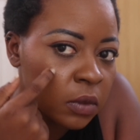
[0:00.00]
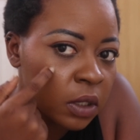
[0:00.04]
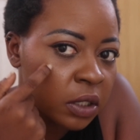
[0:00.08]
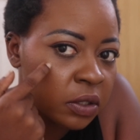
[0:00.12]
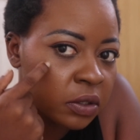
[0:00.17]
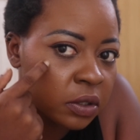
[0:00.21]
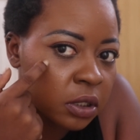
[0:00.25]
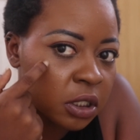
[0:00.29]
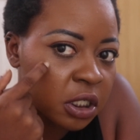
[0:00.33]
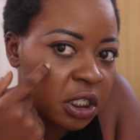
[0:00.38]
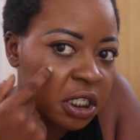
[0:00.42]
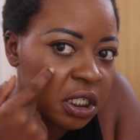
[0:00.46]

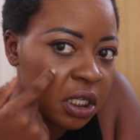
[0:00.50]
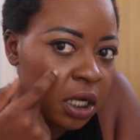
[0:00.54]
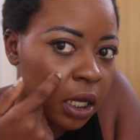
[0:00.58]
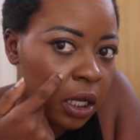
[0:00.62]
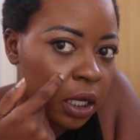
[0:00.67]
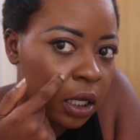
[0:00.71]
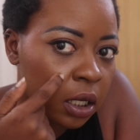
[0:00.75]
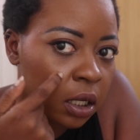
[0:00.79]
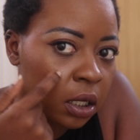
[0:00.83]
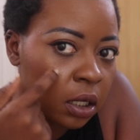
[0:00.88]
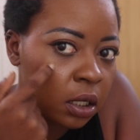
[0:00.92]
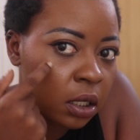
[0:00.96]
the
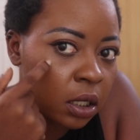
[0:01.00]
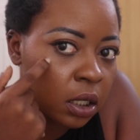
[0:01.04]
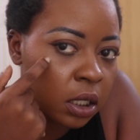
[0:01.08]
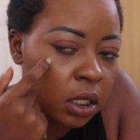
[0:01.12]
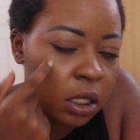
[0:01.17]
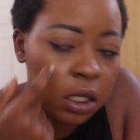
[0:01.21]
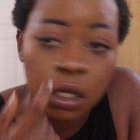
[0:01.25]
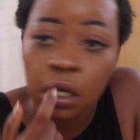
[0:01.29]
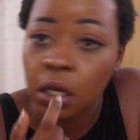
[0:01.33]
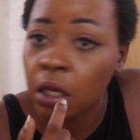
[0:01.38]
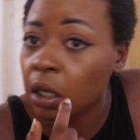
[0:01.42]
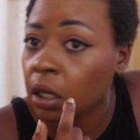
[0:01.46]
shine
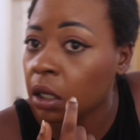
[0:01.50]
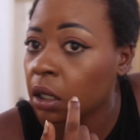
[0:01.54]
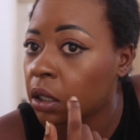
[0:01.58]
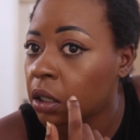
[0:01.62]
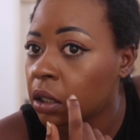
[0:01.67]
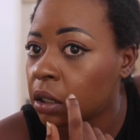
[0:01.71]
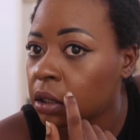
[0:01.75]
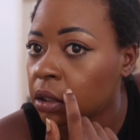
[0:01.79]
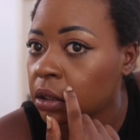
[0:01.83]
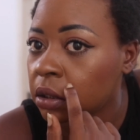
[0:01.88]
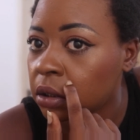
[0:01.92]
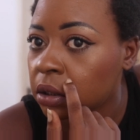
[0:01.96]
here,
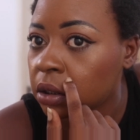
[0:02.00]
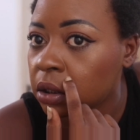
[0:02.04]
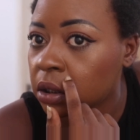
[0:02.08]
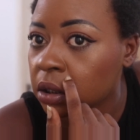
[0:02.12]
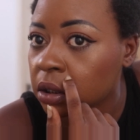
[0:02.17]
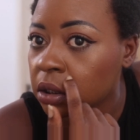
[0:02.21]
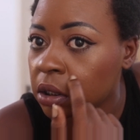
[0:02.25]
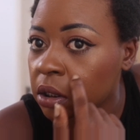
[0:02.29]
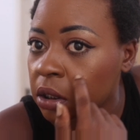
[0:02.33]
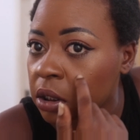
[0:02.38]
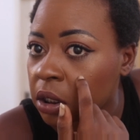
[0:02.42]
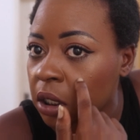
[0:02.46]

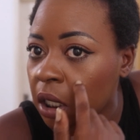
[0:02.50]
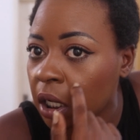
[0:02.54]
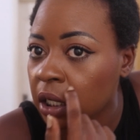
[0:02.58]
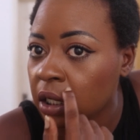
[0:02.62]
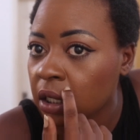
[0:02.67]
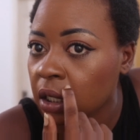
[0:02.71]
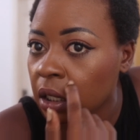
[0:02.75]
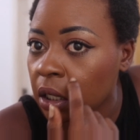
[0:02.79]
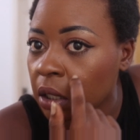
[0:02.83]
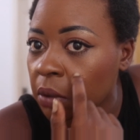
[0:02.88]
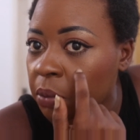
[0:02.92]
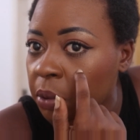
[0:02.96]
just a
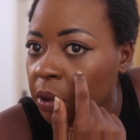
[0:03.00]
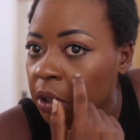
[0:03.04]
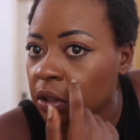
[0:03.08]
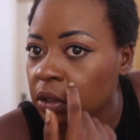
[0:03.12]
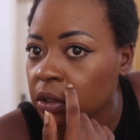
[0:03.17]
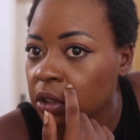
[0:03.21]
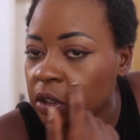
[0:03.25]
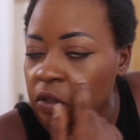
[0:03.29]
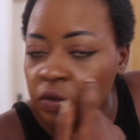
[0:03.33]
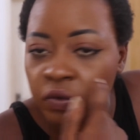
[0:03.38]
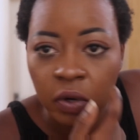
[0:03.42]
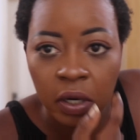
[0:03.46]
tiny bit,
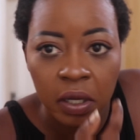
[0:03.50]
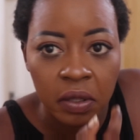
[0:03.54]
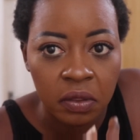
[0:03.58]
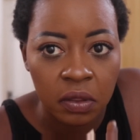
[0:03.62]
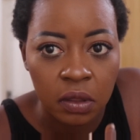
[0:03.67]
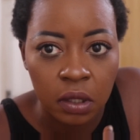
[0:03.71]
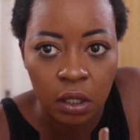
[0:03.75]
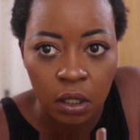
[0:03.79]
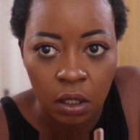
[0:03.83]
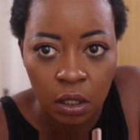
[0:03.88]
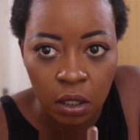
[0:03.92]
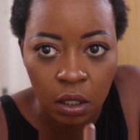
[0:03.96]
just right
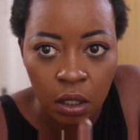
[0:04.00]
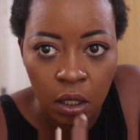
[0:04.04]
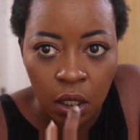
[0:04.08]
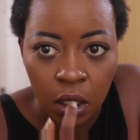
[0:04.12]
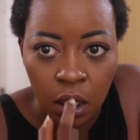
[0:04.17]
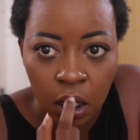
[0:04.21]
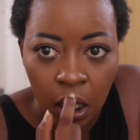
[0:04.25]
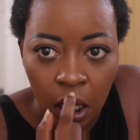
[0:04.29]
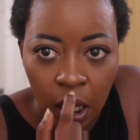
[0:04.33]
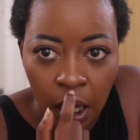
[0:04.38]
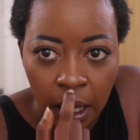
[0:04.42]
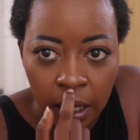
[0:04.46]
there,
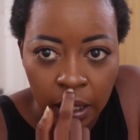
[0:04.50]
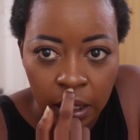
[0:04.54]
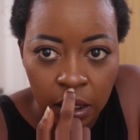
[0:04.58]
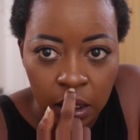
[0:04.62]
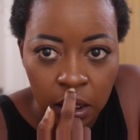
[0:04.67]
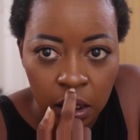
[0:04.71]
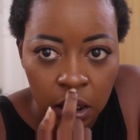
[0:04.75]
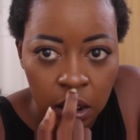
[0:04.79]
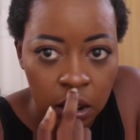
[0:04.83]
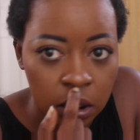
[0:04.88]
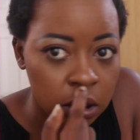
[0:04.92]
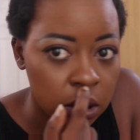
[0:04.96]
and a
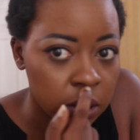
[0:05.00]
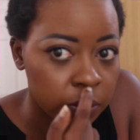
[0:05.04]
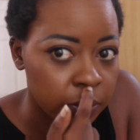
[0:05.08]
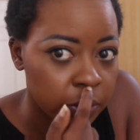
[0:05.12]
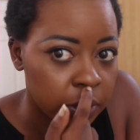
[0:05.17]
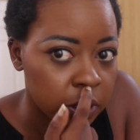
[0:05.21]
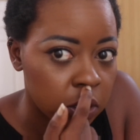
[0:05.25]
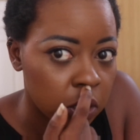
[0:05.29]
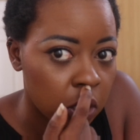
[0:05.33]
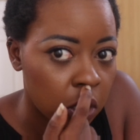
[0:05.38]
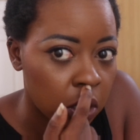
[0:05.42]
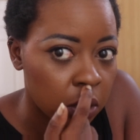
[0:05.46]
little
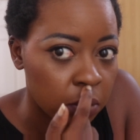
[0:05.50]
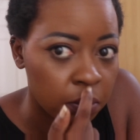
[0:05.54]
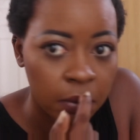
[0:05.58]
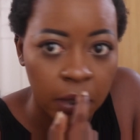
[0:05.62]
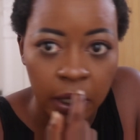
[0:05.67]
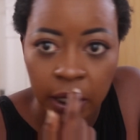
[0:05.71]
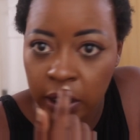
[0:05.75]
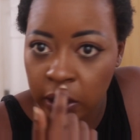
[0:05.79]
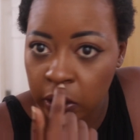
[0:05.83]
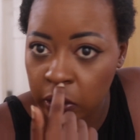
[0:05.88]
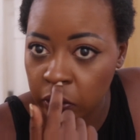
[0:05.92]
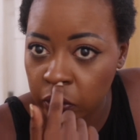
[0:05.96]
bit on
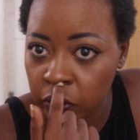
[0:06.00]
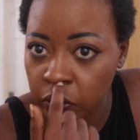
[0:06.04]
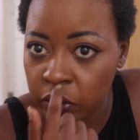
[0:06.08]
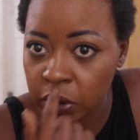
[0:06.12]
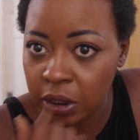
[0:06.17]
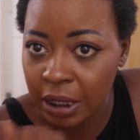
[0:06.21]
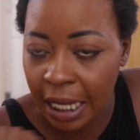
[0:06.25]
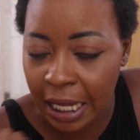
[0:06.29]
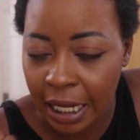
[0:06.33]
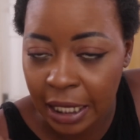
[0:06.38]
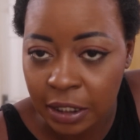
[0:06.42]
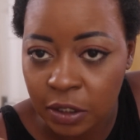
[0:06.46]
my
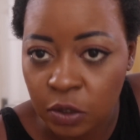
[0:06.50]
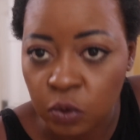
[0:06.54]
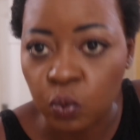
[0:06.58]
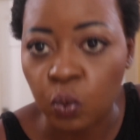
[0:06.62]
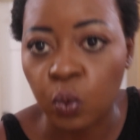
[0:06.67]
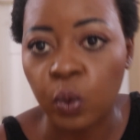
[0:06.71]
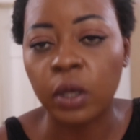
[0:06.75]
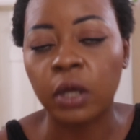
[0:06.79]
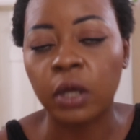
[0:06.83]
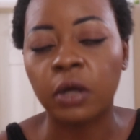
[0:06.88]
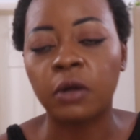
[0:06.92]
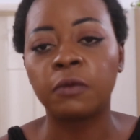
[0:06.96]
nose as
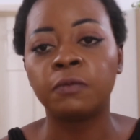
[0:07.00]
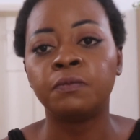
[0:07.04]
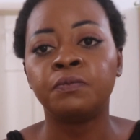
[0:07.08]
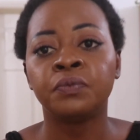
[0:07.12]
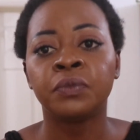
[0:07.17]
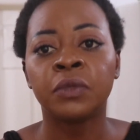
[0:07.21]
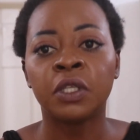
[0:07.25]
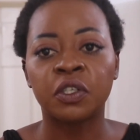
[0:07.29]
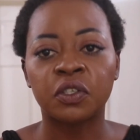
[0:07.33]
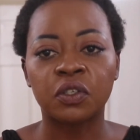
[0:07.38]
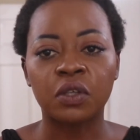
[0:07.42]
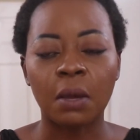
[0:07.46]
well.
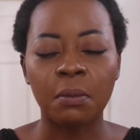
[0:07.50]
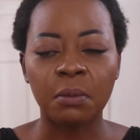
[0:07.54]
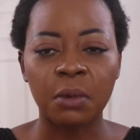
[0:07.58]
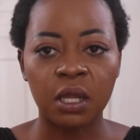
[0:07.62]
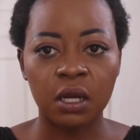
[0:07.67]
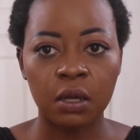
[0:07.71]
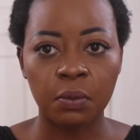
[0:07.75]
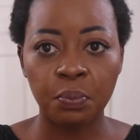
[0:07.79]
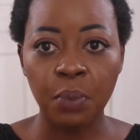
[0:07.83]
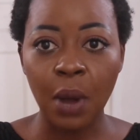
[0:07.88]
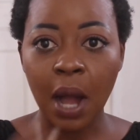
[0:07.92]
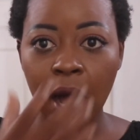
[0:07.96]
So I'm
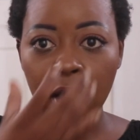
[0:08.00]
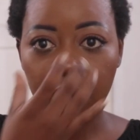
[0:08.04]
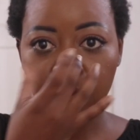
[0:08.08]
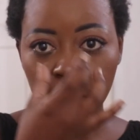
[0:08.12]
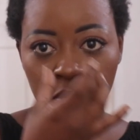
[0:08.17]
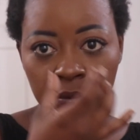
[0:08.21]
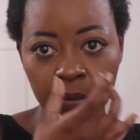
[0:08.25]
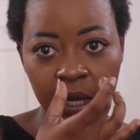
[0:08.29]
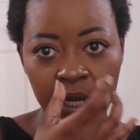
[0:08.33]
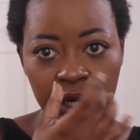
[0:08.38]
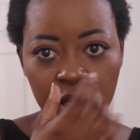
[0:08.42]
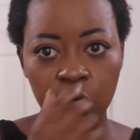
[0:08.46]
gonna powder
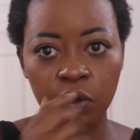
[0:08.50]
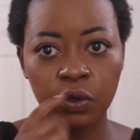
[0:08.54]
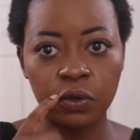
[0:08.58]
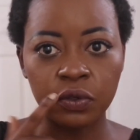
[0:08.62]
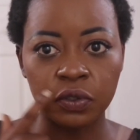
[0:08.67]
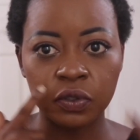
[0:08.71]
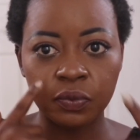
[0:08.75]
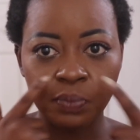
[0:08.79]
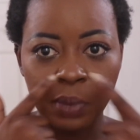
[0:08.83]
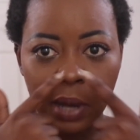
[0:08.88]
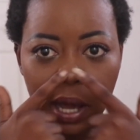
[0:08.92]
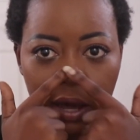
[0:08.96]
my nose,
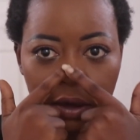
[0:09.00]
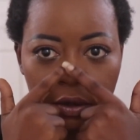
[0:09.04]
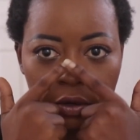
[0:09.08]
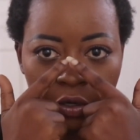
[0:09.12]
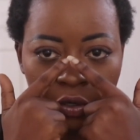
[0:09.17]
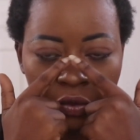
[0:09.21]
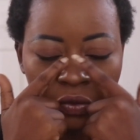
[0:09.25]
powder